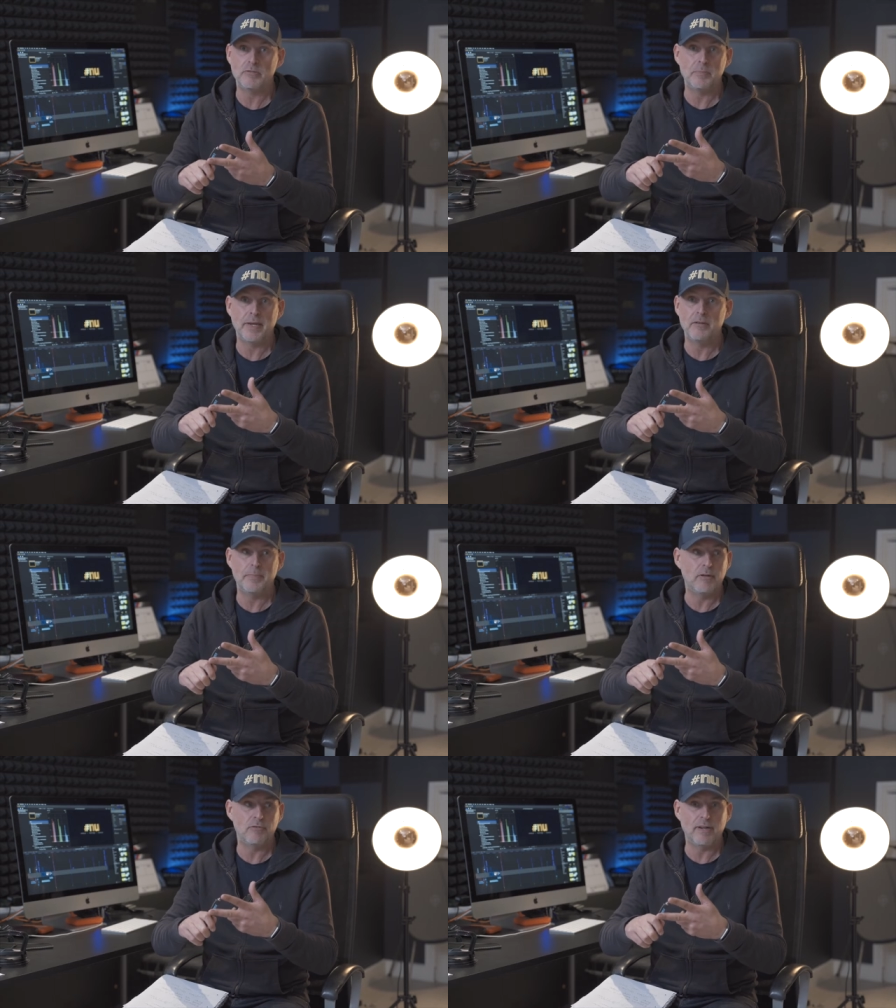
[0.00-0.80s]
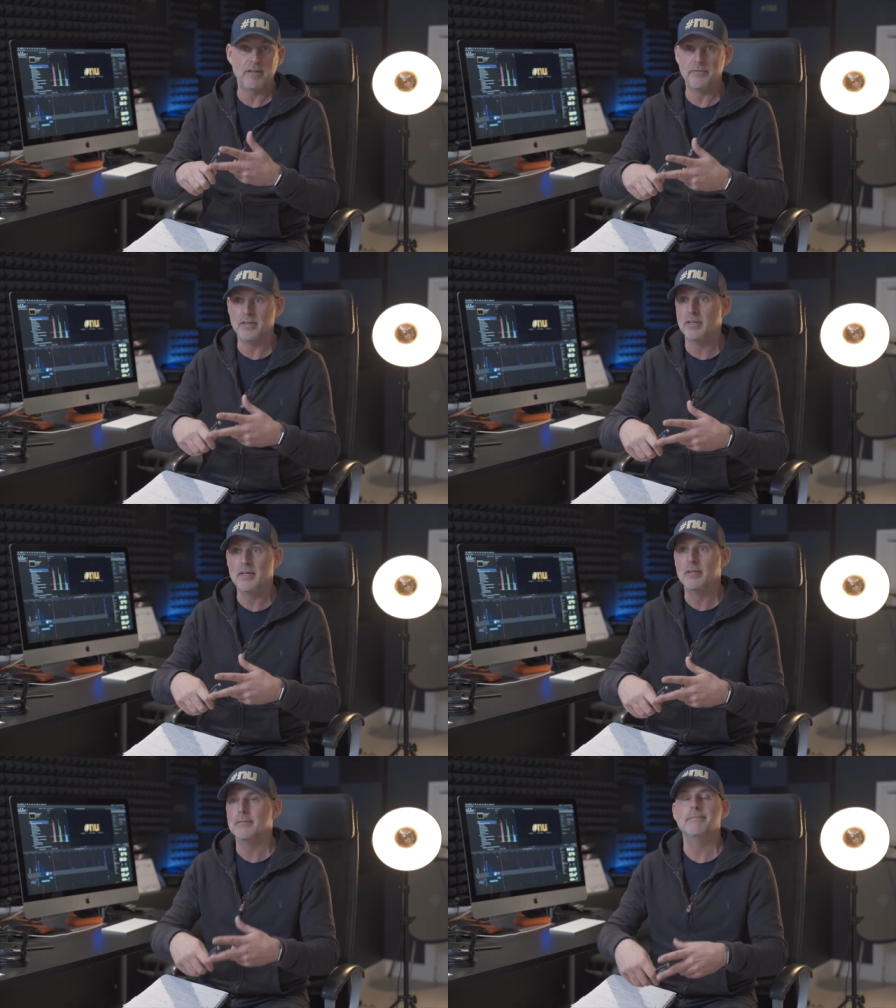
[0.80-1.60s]
Belgravia,
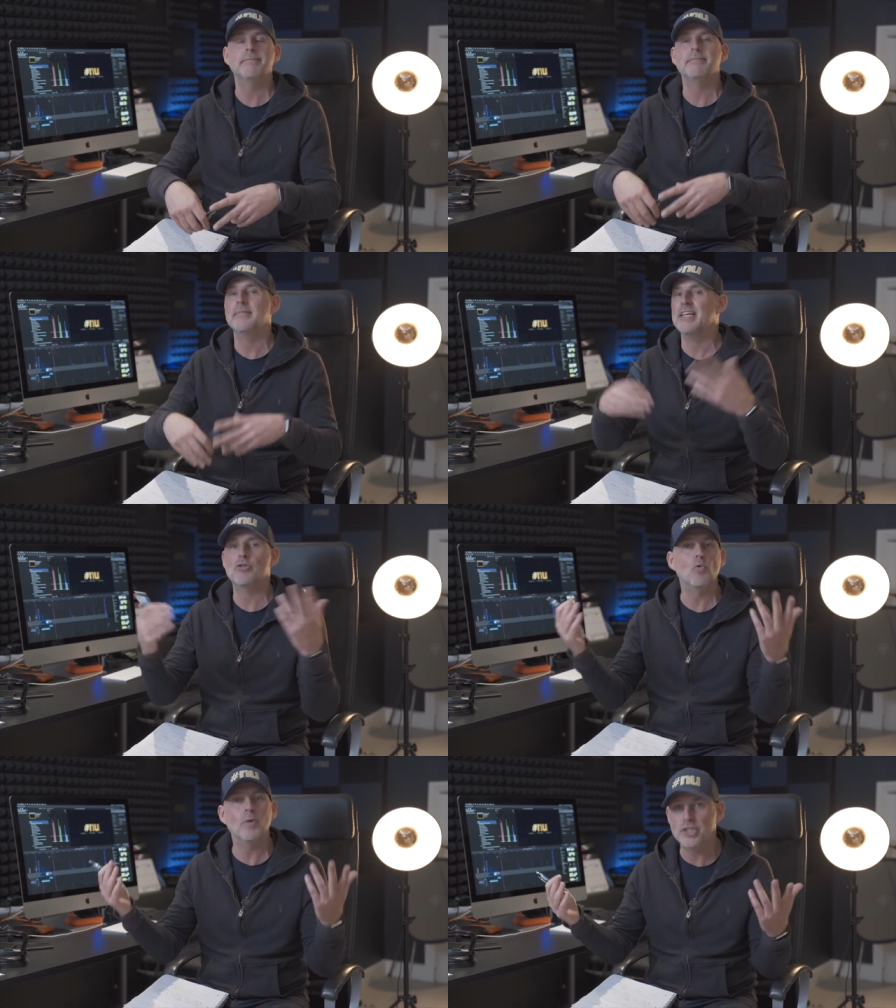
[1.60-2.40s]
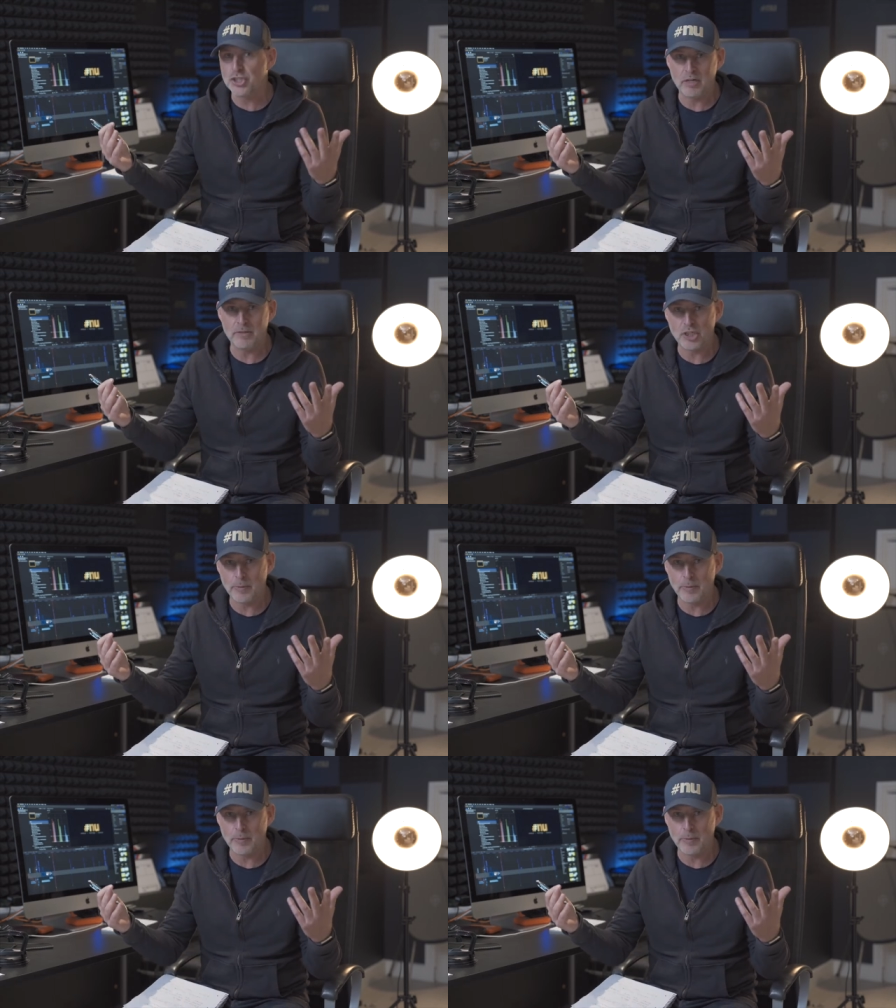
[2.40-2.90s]
it's always showing